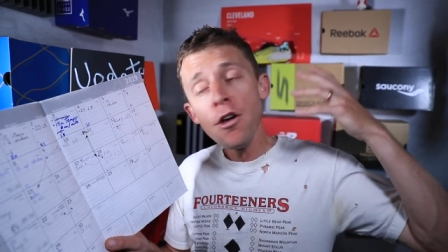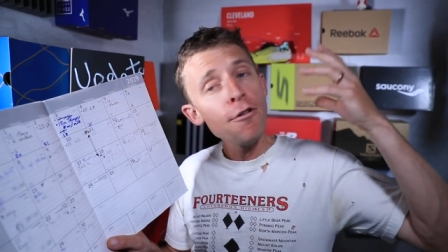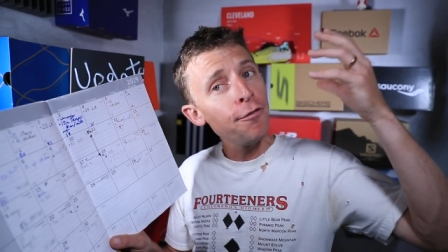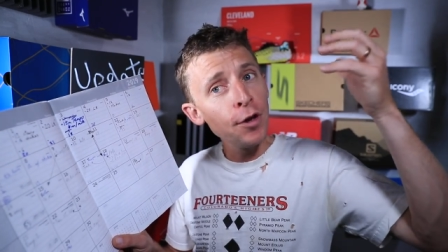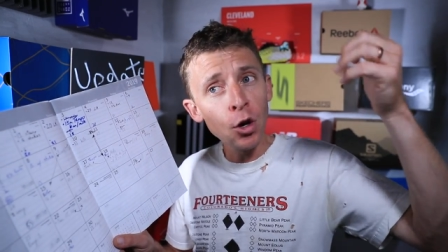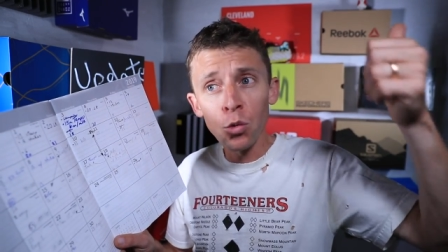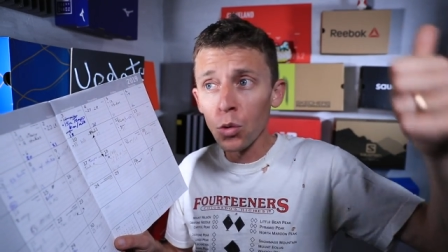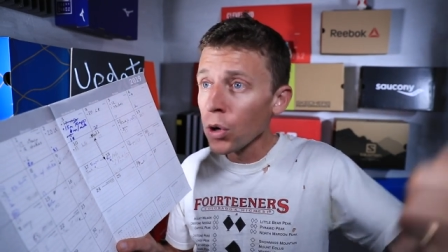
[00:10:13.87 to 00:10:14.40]

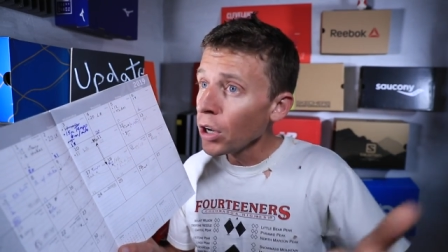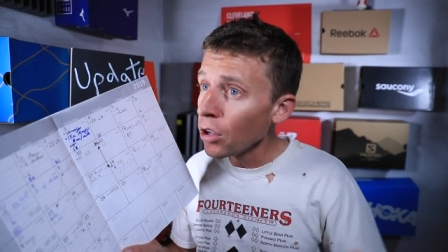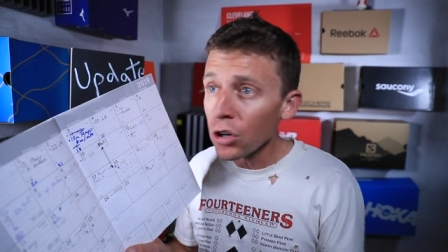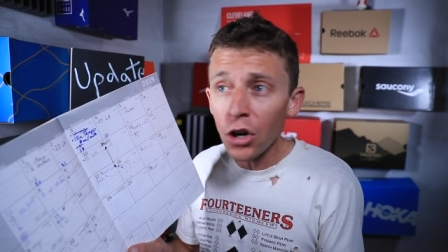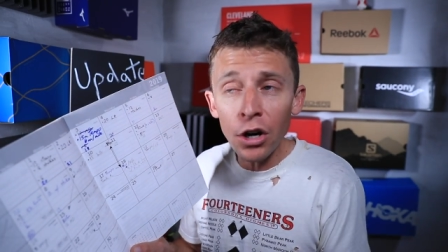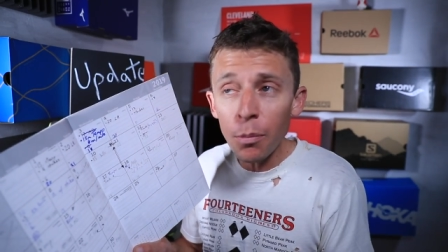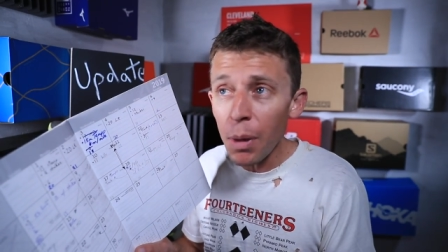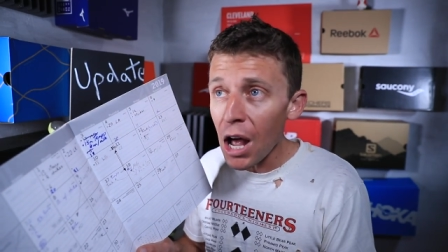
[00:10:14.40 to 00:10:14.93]
Feel real
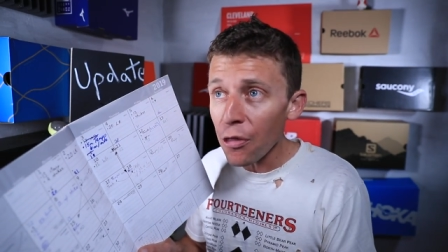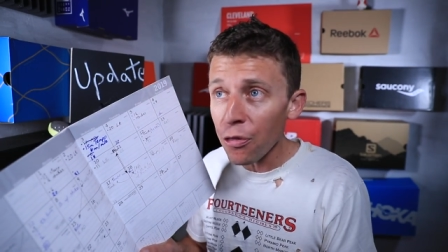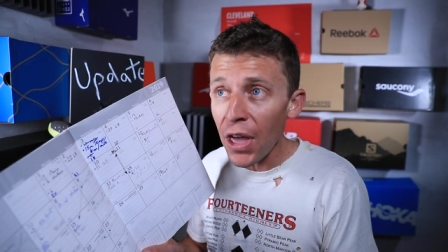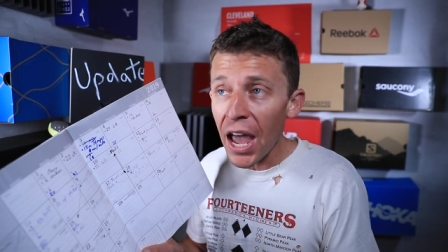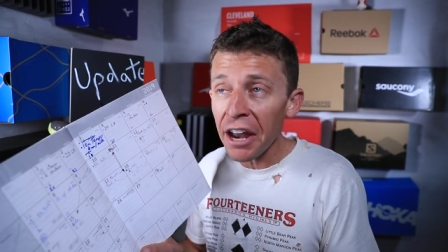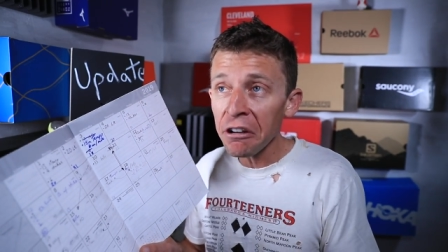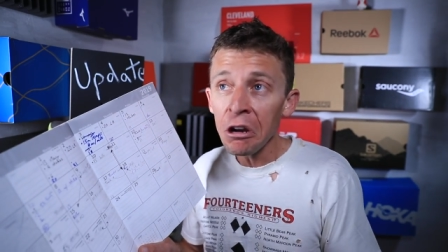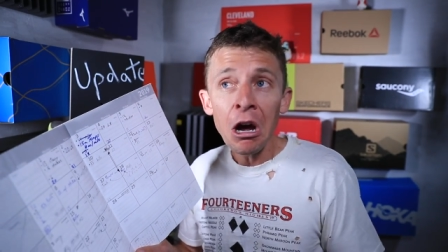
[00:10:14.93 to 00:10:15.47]
good about
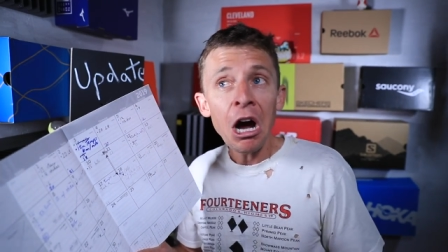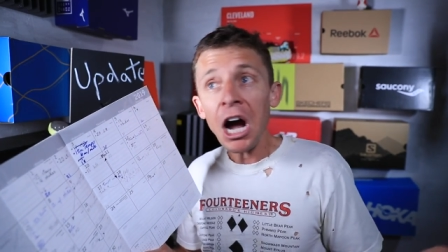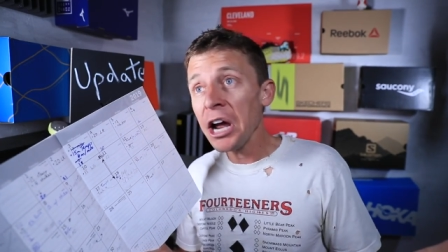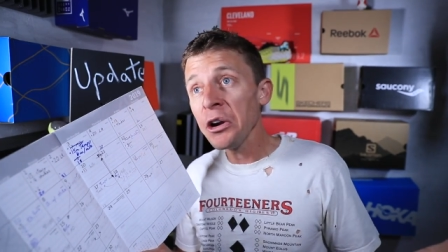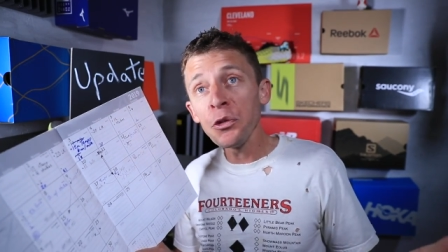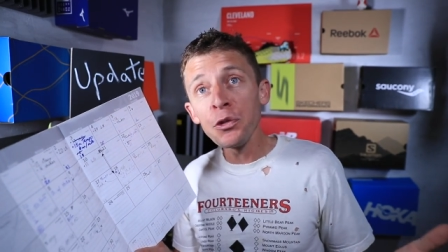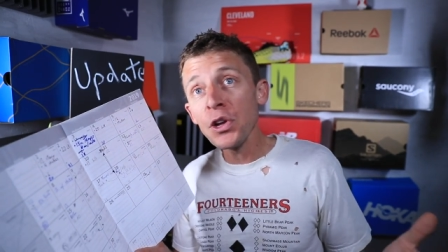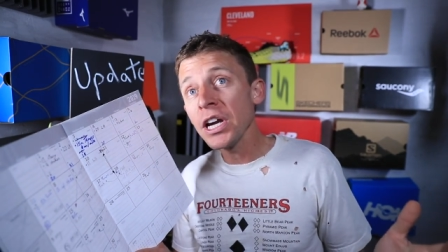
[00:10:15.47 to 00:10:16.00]
that. I
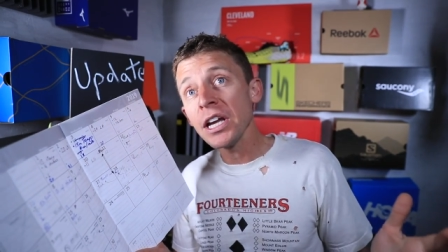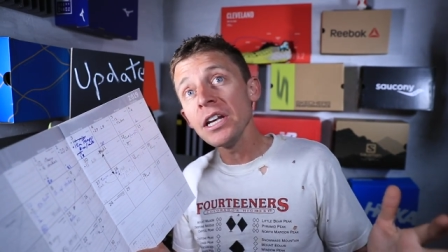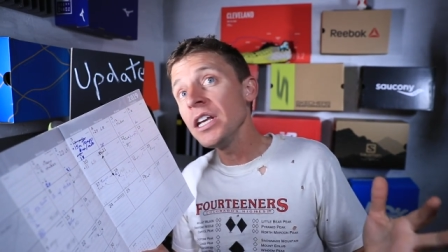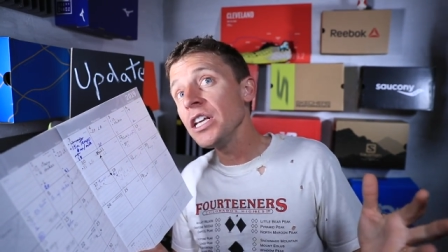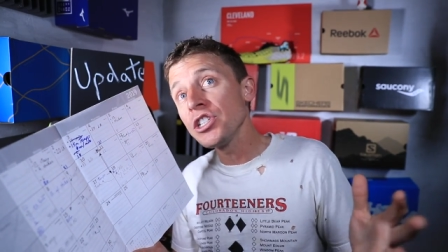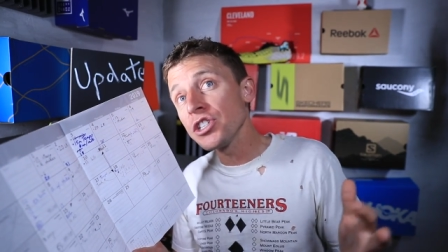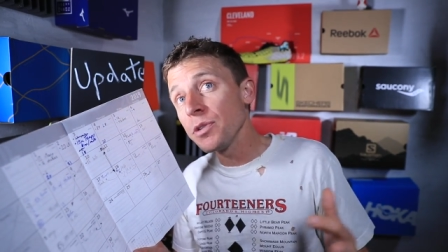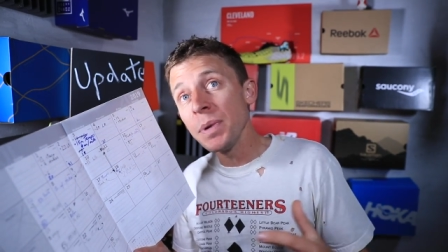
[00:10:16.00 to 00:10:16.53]
don't think it
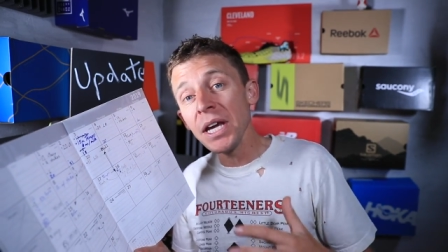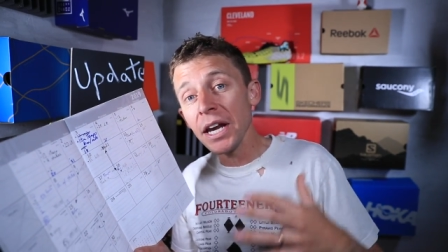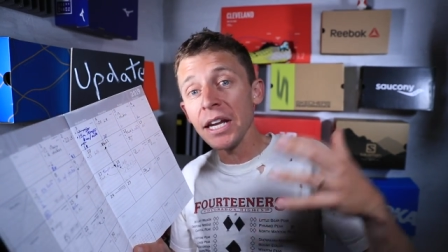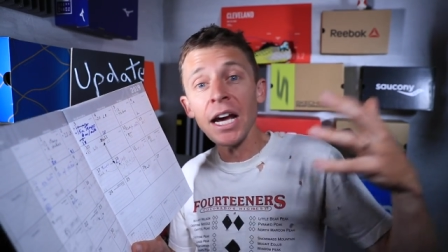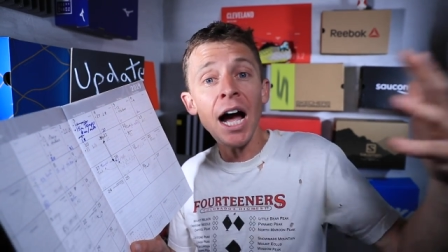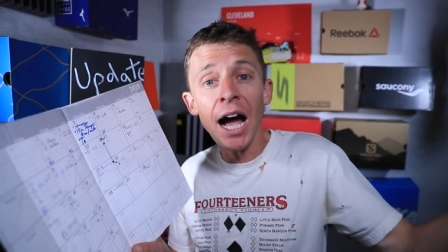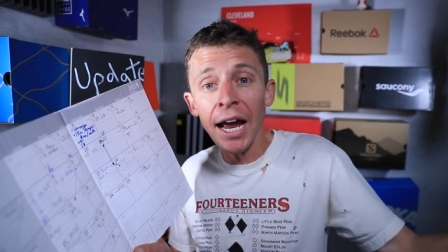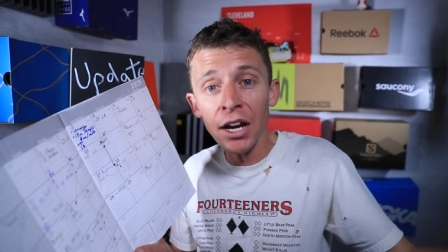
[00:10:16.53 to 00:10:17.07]
needs to be
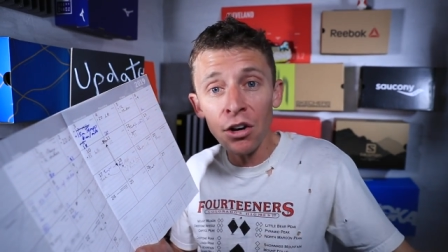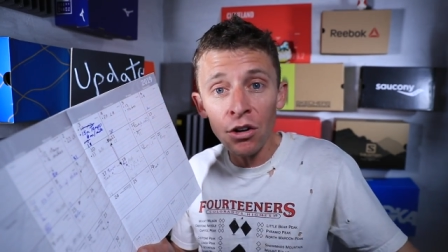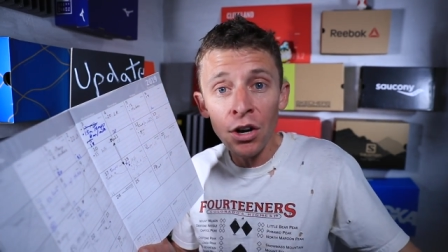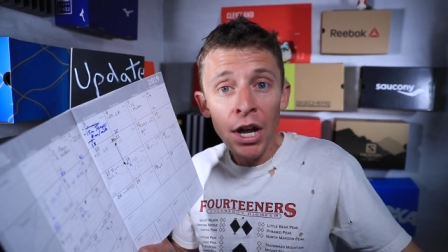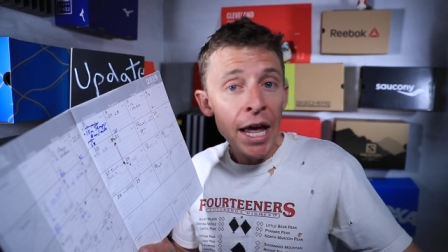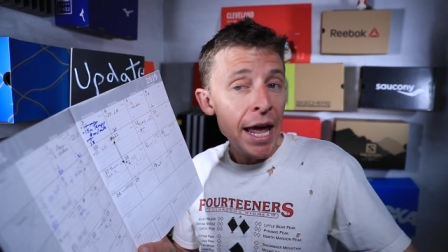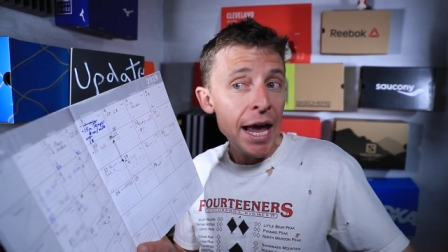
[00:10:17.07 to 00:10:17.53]
any higher,